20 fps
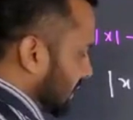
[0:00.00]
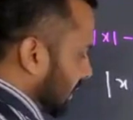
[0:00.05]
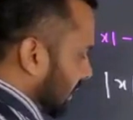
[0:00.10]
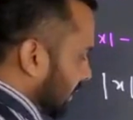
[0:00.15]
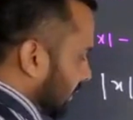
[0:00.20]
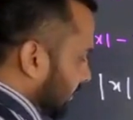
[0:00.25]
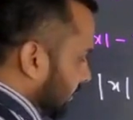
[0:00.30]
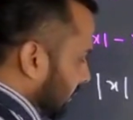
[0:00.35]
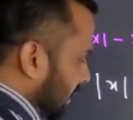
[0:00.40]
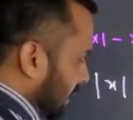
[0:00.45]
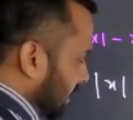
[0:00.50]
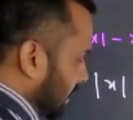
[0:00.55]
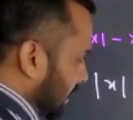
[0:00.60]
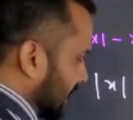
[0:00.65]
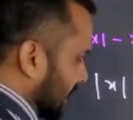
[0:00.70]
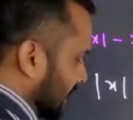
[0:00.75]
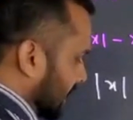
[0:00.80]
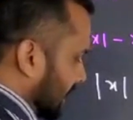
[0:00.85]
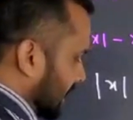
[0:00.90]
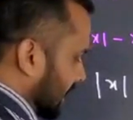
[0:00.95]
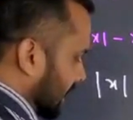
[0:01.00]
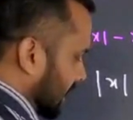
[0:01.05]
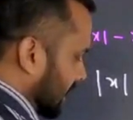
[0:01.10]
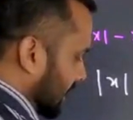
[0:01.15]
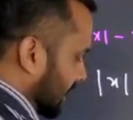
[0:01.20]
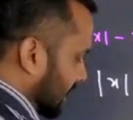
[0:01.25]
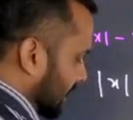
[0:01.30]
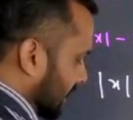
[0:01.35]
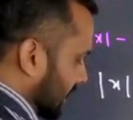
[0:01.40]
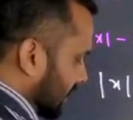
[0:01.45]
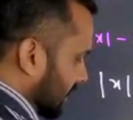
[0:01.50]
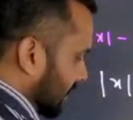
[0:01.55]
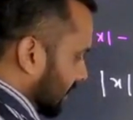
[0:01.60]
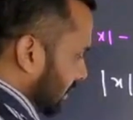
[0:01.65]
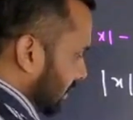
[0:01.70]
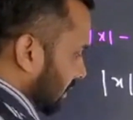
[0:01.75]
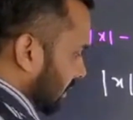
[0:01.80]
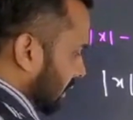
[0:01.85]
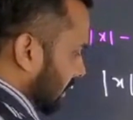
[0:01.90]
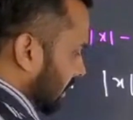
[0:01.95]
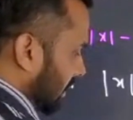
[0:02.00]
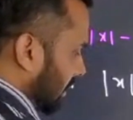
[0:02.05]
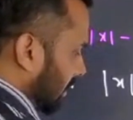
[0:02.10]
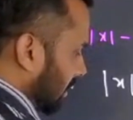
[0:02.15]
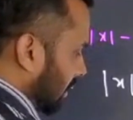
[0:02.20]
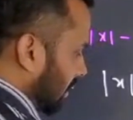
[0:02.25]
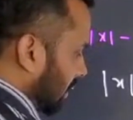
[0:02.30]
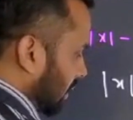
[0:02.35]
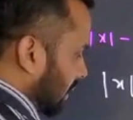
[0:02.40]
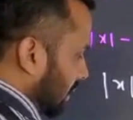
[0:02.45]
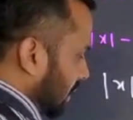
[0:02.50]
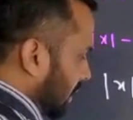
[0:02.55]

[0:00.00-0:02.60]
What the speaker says: curve will be greater than or